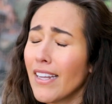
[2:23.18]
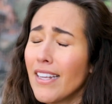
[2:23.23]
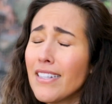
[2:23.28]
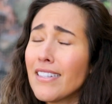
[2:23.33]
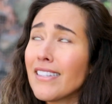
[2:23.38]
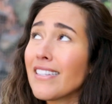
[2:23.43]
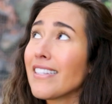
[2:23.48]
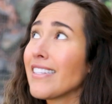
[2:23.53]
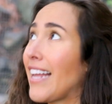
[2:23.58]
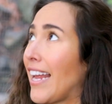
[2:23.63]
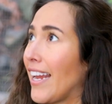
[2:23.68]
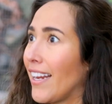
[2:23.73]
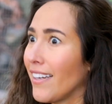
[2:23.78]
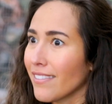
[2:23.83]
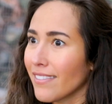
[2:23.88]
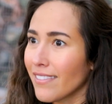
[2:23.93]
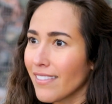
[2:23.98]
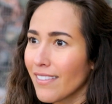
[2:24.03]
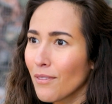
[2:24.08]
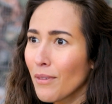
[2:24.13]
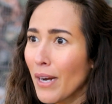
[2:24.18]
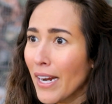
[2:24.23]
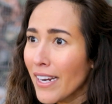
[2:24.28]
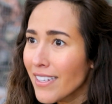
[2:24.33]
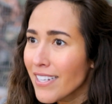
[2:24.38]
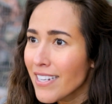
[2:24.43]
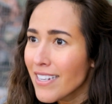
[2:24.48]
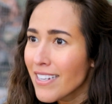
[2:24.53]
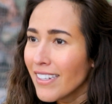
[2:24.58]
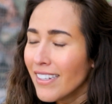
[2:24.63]
Insane,
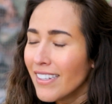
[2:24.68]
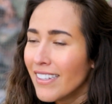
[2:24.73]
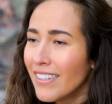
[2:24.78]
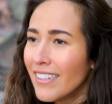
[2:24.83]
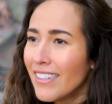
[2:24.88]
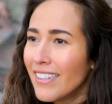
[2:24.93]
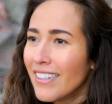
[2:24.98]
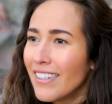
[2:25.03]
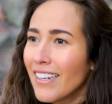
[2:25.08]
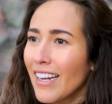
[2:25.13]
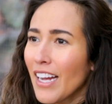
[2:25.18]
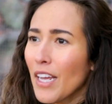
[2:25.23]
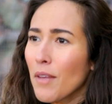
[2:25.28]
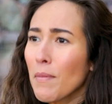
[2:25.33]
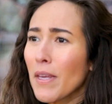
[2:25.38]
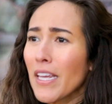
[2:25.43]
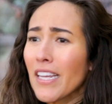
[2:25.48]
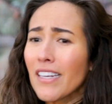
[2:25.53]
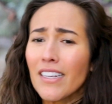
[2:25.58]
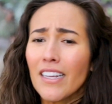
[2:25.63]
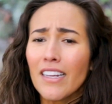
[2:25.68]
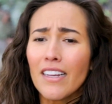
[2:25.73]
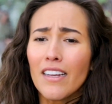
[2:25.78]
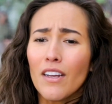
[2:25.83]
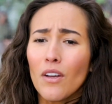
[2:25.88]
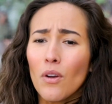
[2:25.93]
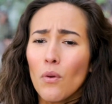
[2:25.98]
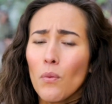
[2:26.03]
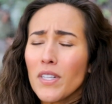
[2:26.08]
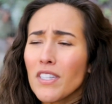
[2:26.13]
right? I mean,
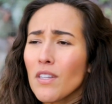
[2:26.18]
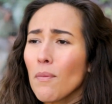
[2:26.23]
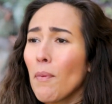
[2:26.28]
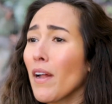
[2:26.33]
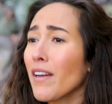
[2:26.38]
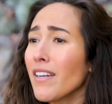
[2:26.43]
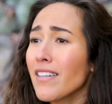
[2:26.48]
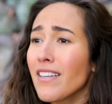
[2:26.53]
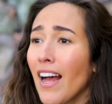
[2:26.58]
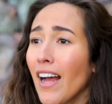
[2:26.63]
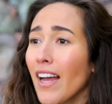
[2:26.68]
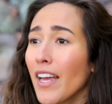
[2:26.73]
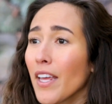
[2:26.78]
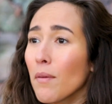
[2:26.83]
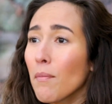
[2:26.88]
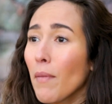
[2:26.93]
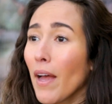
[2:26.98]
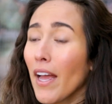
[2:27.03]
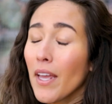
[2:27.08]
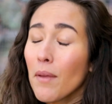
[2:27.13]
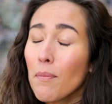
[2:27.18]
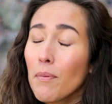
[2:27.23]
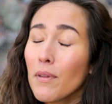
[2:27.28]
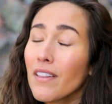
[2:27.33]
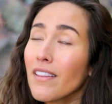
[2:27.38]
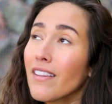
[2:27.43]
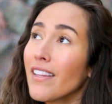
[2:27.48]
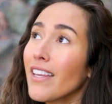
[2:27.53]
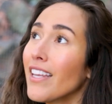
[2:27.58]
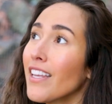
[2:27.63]
once upon a time, I
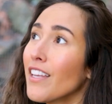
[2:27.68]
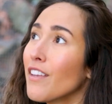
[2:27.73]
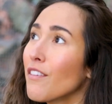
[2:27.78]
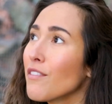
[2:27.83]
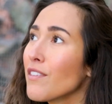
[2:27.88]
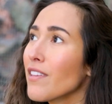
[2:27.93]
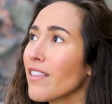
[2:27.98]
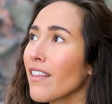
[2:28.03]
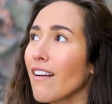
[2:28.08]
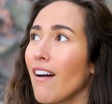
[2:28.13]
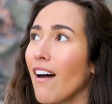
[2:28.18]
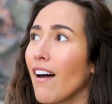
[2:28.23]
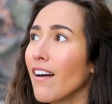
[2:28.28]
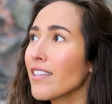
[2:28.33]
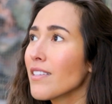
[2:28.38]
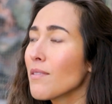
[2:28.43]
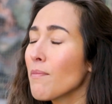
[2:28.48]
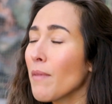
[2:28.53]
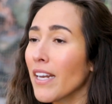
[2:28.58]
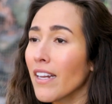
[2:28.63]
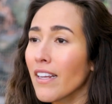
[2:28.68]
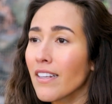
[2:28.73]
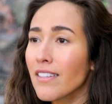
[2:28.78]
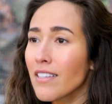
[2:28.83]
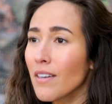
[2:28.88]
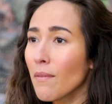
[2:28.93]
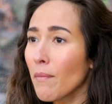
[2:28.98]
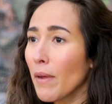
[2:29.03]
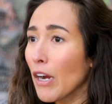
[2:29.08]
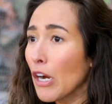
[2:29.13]
believed the
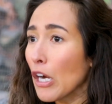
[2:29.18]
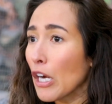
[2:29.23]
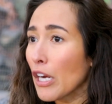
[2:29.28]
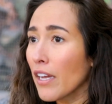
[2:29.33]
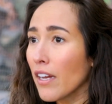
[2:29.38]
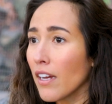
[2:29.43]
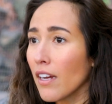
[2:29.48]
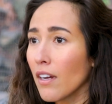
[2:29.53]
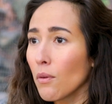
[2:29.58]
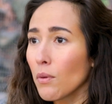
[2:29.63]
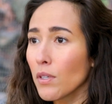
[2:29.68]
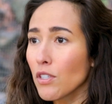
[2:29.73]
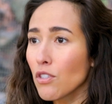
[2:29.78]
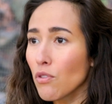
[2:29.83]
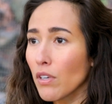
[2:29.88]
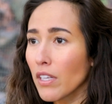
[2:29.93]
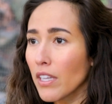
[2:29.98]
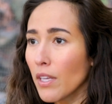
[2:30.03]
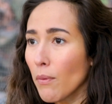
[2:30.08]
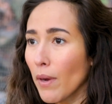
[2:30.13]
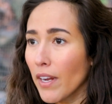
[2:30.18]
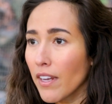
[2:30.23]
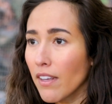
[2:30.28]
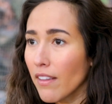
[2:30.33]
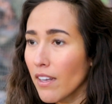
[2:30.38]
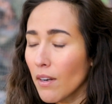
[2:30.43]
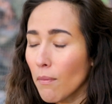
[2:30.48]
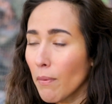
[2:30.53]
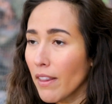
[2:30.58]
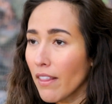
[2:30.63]
cosmetics in America were strictly
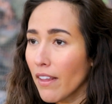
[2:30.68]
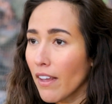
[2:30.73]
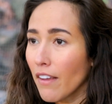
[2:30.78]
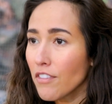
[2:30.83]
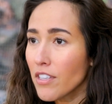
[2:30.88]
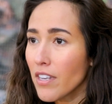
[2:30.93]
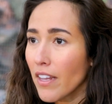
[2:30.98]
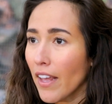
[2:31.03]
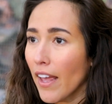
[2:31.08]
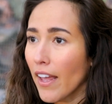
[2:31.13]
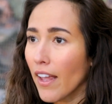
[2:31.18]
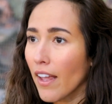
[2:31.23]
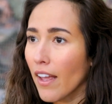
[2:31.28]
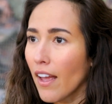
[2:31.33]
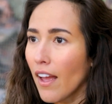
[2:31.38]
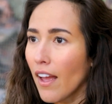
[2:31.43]
regulated by the FDA.